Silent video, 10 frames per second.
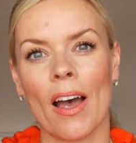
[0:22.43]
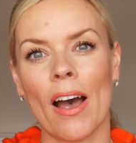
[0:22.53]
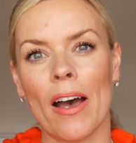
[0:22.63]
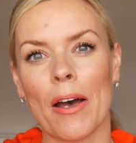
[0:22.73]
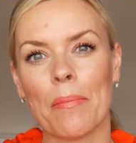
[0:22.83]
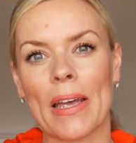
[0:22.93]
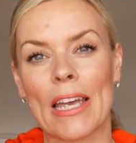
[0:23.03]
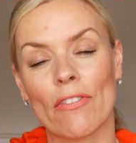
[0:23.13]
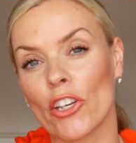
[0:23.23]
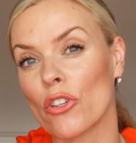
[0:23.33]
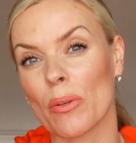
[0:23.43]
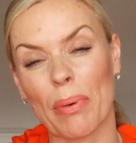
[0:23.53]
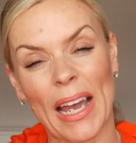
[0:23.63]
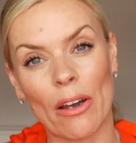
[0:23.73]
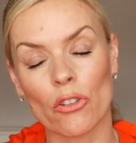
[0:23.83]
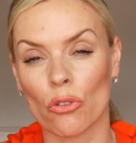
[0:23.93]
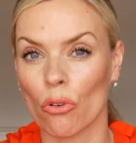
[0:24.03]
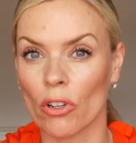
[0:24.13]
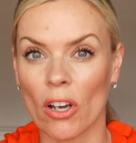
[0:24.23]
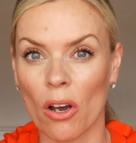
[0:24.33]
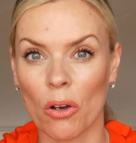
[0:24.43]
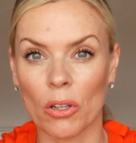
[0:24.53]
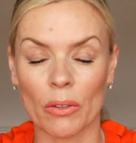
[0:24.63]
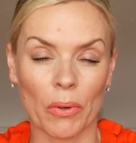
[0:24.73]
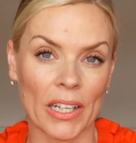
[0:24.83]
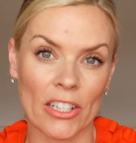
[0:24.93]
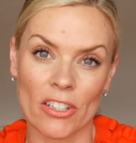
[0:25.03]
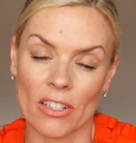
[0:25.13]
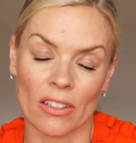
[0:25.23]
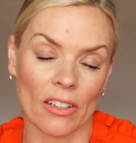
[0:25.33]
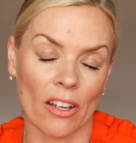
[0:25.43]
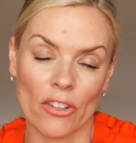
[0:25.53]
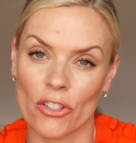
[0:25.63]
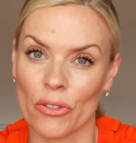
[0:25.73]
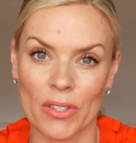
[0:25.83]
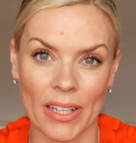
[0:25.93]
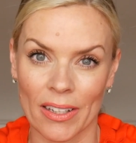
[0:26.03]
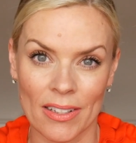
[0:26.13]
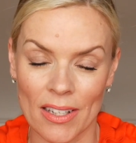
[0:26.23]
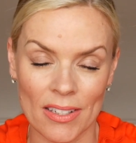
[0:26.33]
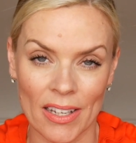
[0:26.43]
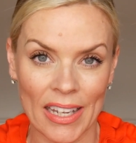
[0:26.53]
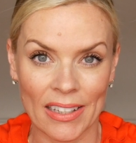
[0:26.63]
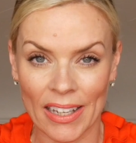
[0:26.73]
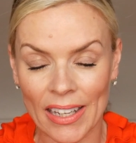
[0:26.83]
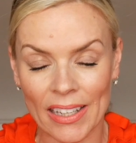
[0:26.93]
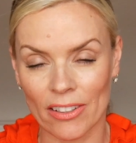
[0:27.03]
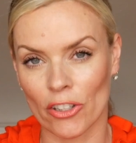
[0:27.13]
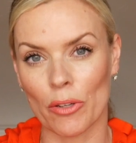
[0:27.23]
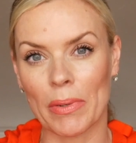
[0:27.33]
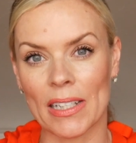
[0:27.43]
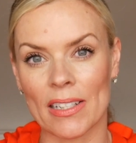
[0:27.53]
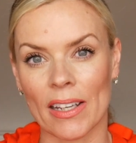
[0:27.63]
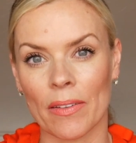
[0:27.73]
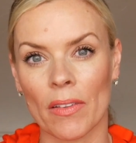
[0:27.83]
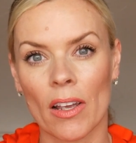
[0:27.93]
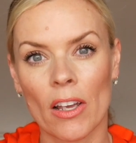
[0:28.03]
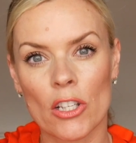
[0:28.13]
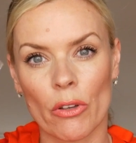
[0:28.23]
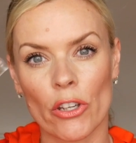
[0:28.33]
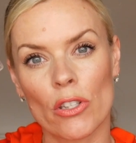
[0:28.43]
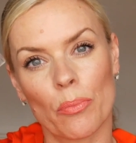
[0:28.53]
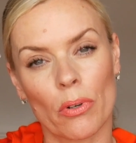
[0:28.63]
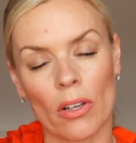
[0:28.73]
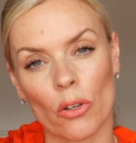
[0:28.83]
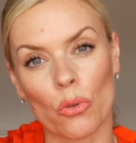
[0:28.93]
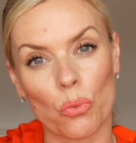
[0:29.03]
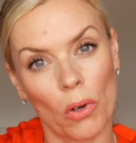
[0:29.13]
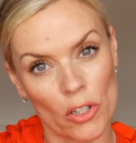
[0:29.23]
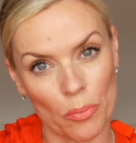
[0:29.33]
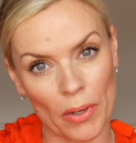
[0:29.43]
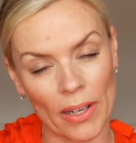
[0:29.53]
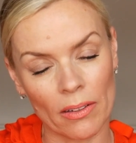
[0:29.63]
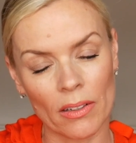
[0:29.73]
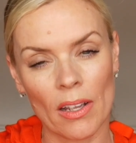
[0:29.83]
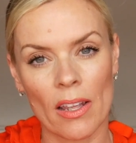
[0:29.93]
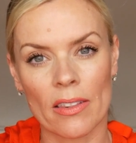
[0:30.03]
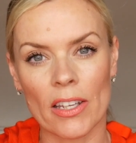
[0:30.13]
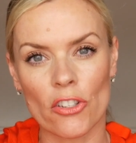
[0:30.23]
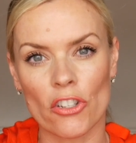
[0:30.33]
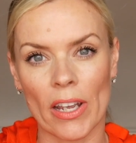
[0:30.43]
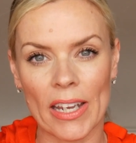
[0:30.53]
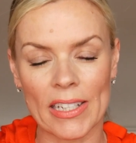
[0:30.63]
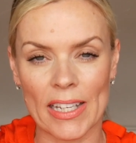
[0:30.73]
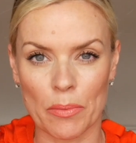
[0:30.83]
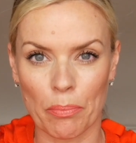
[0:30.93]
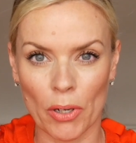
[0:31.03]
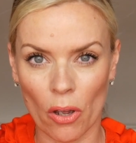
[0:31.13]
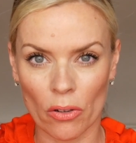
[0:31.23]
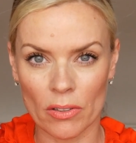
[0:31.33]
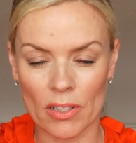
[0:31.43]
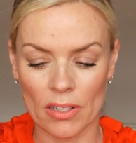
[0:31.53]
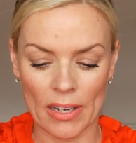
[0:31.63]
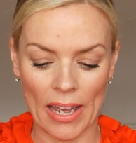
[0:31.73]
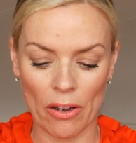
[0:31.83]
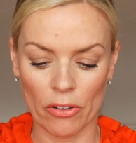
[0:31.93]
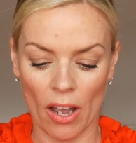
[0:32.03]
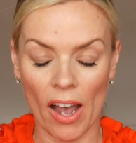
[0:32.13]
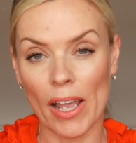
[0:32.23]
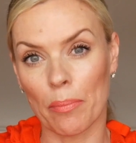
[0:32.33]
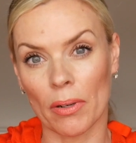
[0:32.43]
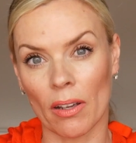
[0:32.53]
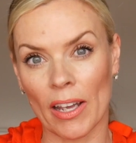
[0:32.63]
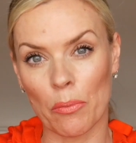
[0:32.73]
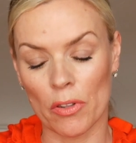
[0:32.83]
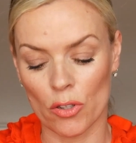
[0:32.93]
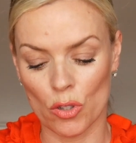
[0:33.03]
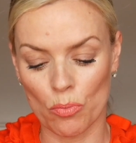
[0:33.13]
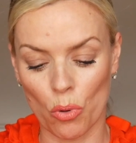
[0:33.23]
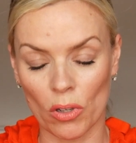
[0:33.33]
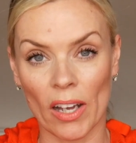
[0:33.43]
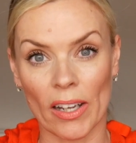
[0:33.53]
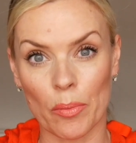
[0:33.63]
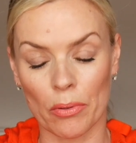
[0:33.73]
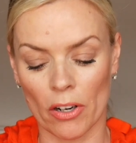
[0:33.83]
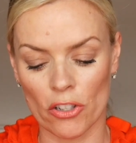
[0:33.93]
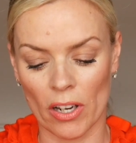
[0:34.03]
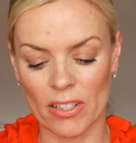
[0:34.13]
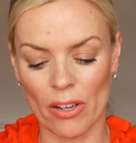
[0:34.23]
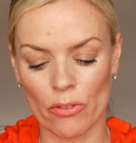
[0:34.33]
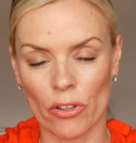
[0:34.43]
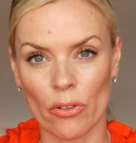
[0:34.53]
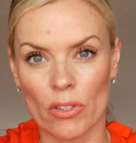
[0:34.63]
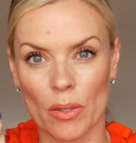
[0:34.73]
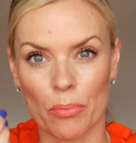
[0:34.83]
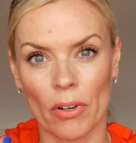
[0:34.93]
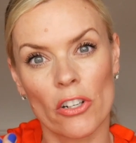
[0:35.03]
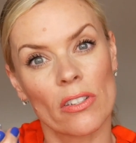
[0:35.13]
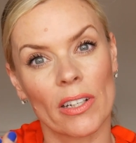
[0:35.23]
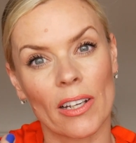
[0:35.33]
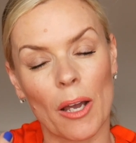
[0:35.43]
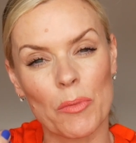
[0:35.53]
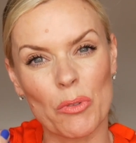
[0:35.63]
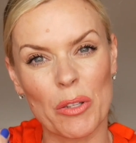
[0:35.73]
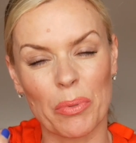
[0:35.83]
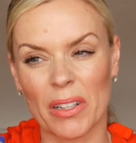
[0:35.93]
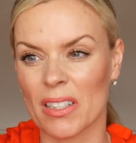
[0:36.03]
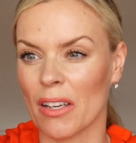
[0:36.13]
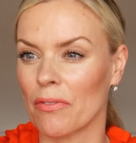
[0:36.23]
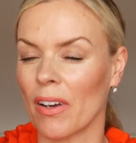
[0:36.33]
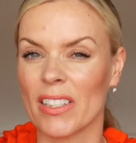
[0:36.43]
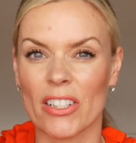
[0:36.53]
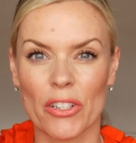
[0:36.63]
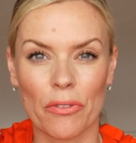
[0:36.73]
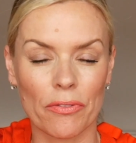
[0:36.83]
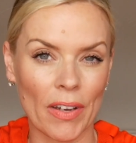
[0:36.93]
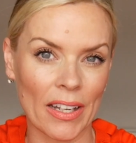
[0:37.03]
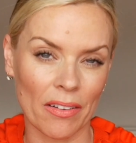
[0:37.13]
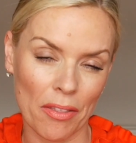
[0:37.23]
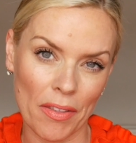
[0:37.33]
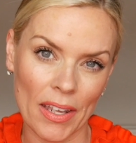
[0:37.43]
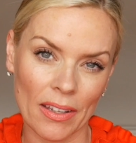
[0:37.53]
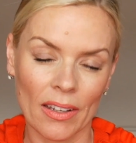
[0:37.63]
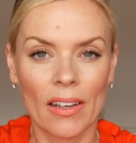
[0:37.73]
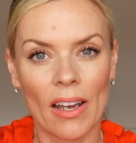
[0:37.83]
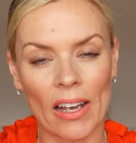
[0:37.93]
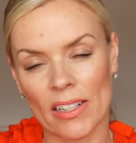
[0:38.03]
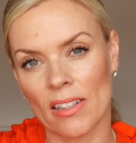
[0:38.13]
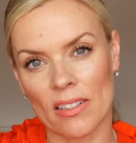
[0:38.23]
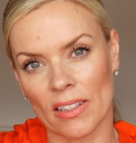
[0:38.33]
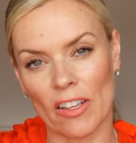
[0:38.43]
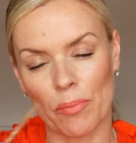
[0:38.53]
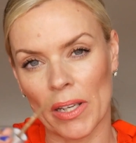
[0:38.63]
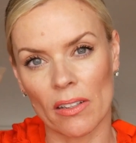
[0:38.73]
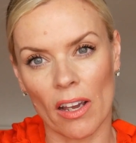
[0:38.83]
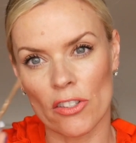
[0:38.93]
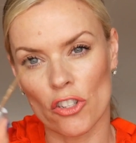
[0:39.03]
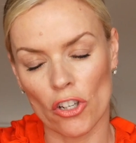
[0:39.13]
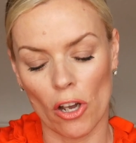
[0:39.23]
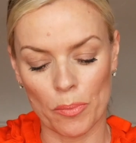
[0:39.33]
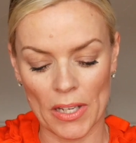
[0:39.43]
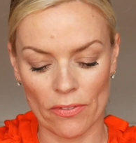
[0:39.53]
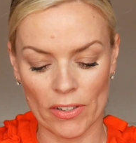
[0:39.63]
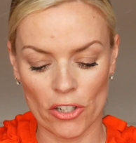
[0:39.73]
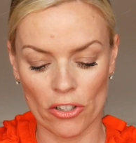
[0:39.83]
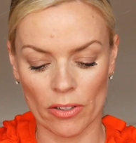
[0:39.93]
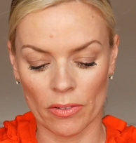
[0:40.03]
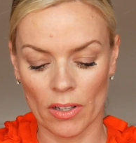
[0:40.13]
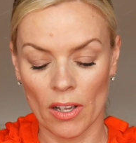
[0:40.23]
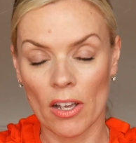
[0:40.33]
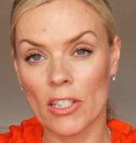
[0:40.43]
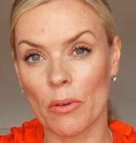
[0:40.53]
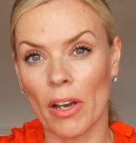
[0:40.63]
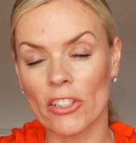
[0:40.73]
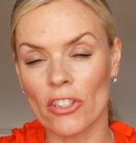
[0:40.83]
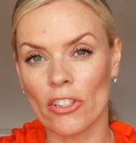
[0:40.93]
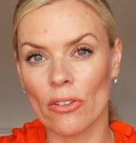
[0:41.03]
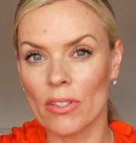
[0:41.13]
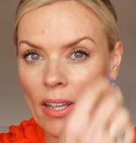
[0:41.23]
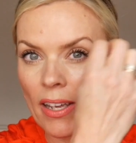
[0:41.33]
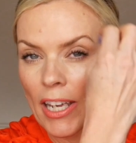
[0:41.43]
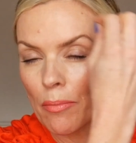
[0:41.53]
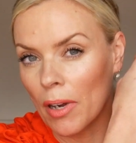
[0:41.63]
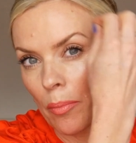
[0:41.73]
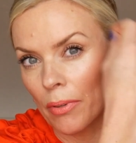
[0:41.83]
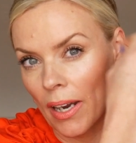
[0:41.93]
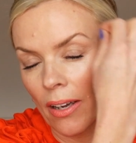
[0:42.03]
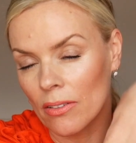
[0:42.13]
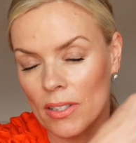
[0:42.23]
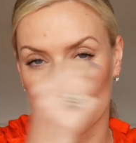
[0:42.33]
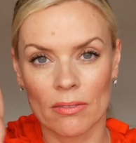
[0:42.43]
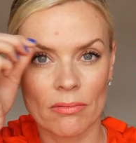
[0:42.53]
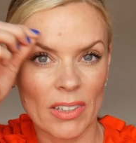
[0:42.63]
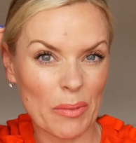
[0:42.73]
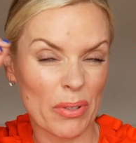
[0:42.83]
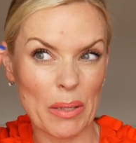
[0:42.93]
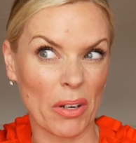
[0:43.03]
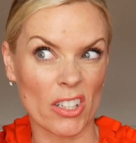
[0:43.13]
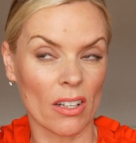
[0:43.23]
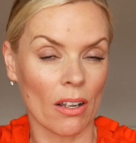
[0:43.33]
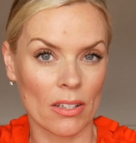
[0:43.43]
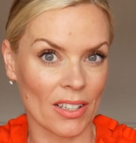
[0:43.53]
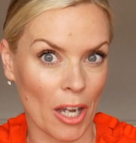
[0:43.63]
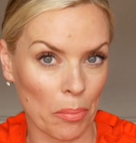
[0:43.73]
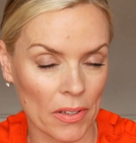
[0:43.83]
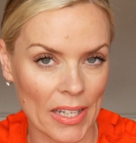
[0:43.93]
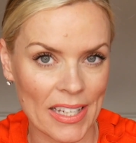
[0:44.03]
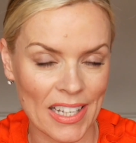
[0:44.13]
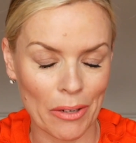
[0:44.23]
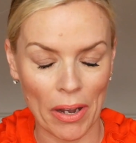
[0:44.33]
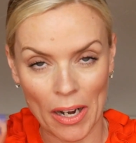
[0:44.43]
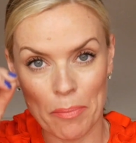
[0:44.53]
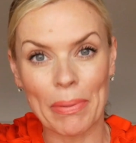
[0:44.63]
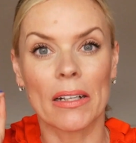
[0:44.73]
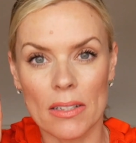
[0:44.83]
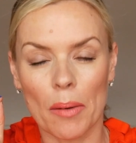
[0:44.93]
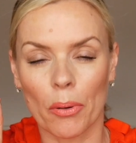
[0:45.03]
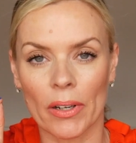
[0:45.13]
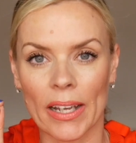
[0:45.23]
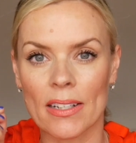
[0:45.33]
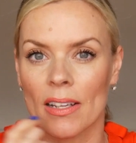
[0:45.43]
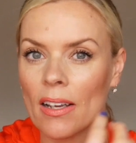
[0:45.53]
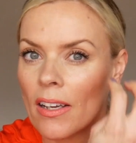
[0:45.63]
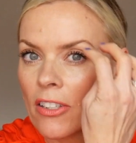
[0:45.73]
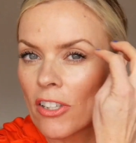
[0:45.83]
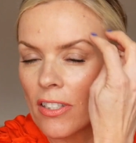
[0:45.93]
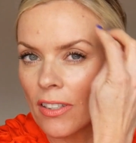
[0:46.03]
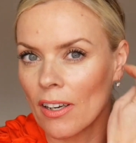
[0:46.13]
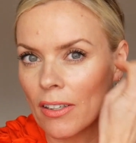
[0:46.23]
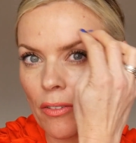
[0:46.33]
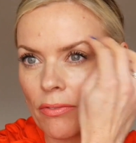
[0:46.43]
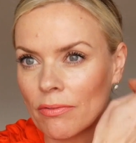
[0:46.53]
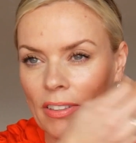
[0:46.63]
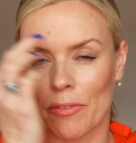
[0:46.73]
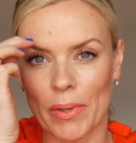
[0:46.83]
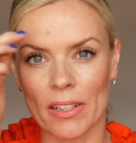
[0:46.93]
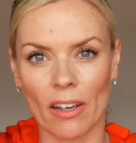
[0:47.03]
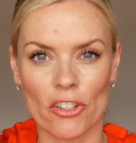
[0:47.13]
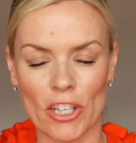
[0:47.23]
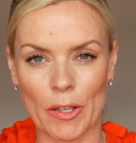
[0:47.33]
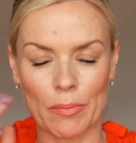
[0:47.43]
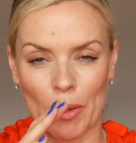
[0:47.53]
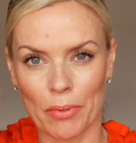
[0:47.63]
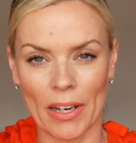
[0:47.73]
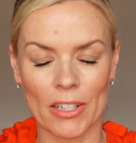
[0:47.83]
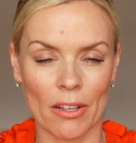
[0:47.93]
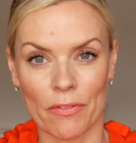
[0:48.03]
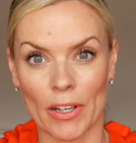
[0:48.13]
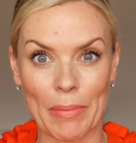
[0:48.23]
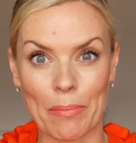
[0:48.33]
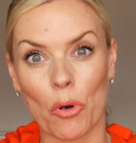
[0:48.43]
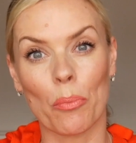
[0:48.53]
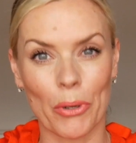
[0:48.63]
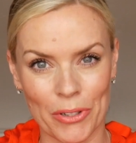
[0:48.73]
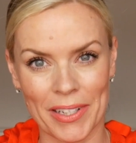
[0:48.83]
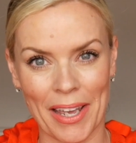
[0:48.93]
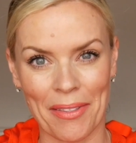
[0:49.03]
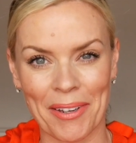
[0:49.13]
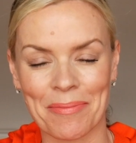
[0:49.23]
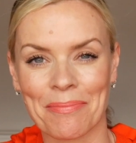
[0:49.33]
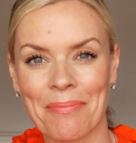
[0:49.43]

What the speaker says: If I use a powder or a kohl, well, it's just going to last 2 seconds, isn't it, in the heat and humidity. So I use a product called Wonder Brow. This shade is blonde. Now, I apply it with a small eyeliner brush. I don't use the brush that it comes with because I find it too fat and thick, and it doesn't give me a nice sharp definition. So I just use that in my brows, and it pretty much lasts a couple of days anyway, and I build up on it just to kind of give me a nice shape to my brows so I feel a bit more put together.